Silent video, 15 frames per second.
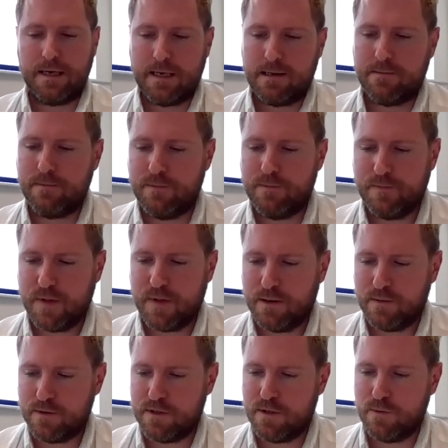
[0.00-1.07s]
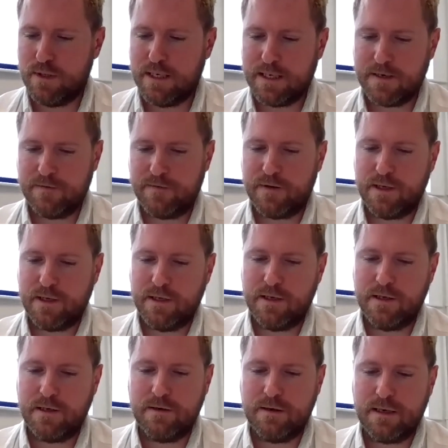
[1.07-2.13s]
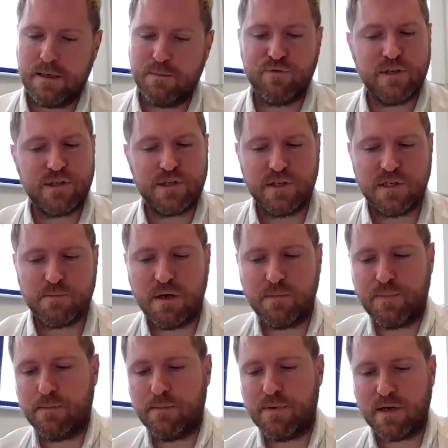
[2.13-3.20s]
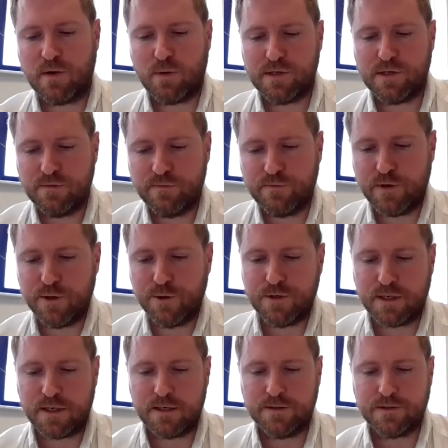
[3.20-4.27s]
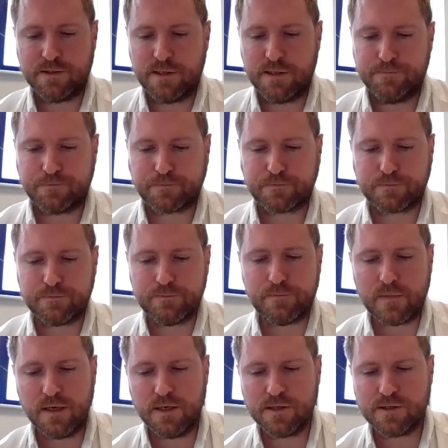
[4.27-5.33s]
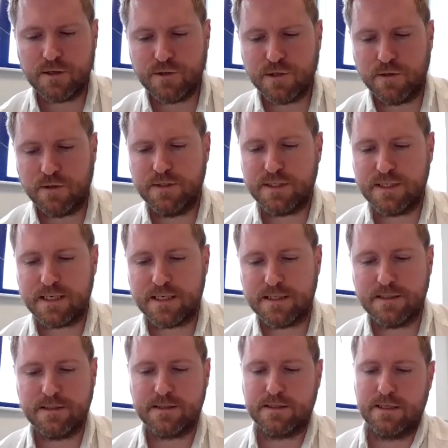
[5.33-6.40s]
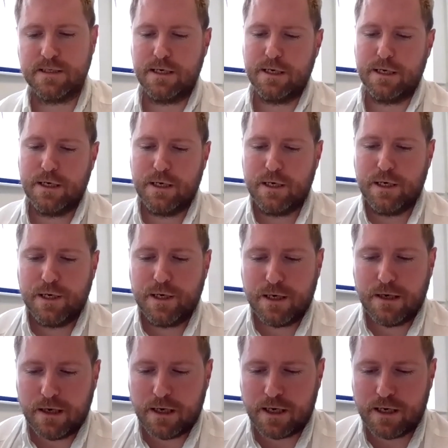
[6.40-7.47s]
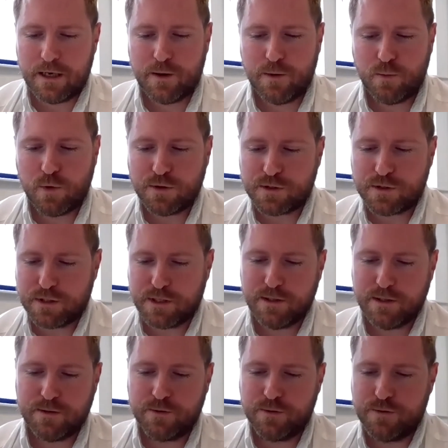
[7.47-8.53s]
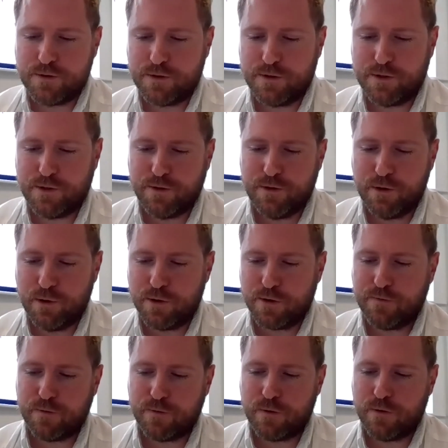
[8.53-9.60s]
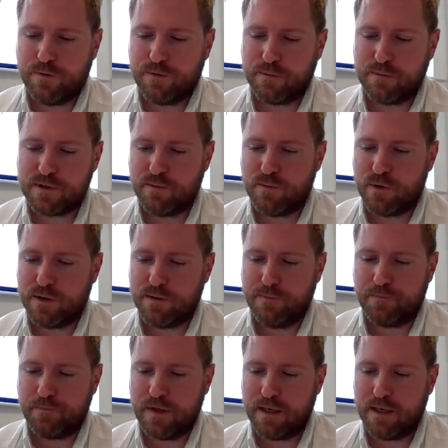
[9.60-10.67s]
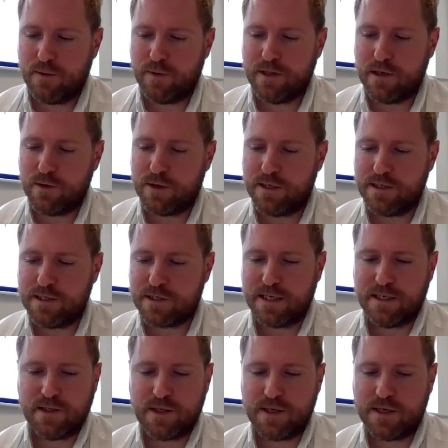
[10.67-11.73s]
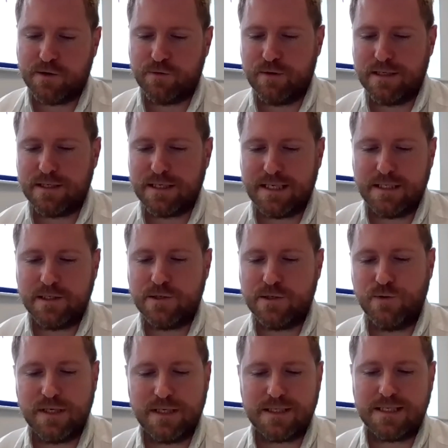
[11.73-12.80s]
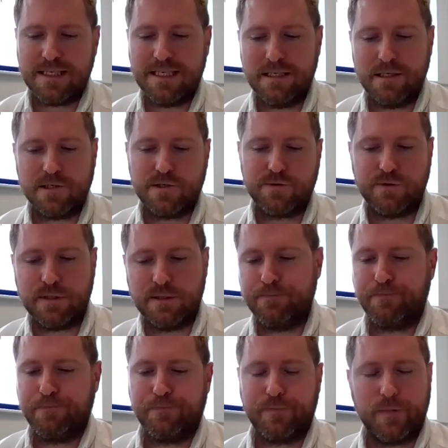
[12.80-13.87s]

What do we have here? Marisha, this might be a better question for you to answer. So John says, what skills do you look for from someone when they're looking to change their careers into this industry?